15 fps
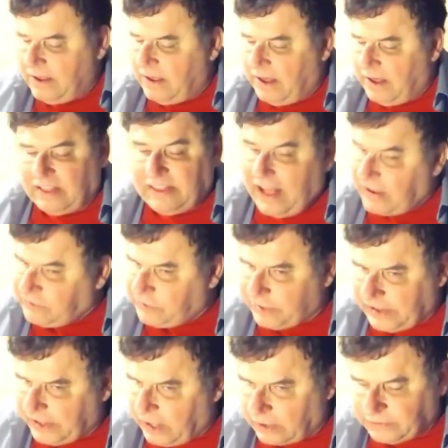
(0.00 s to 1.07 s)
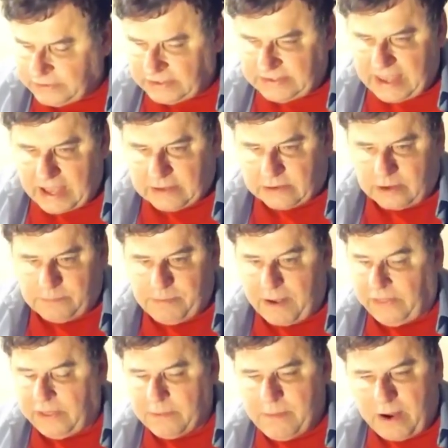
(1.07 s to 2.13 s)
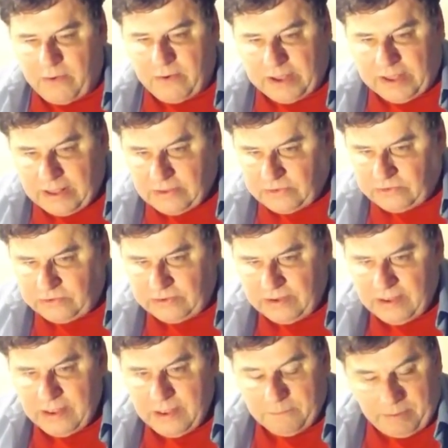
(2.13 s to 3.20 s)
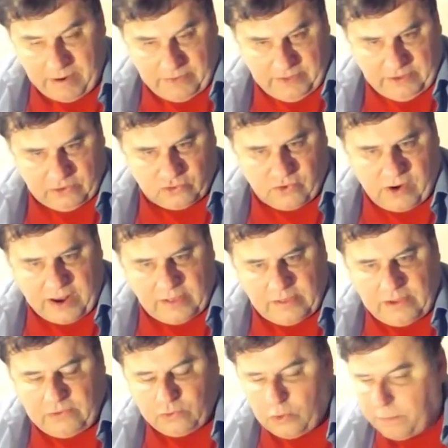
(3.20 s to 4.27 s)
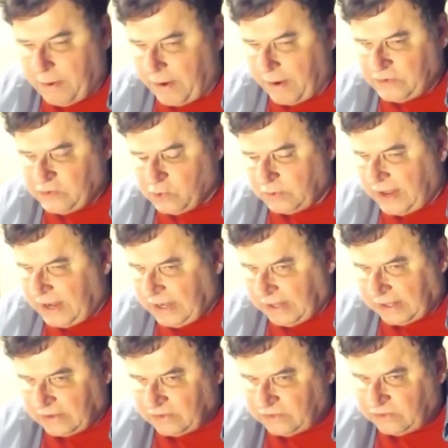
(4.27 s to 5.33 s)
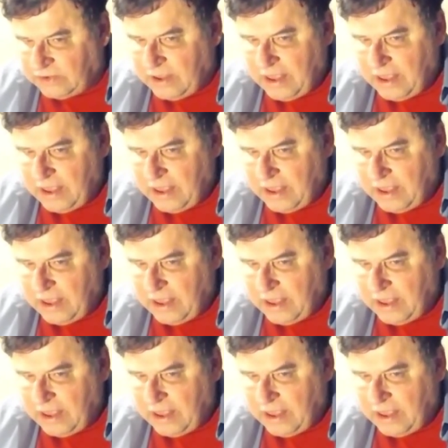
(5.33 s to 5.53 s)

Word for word: allegedly undetected by the Americans, by the Israelis, or by the Jordanians,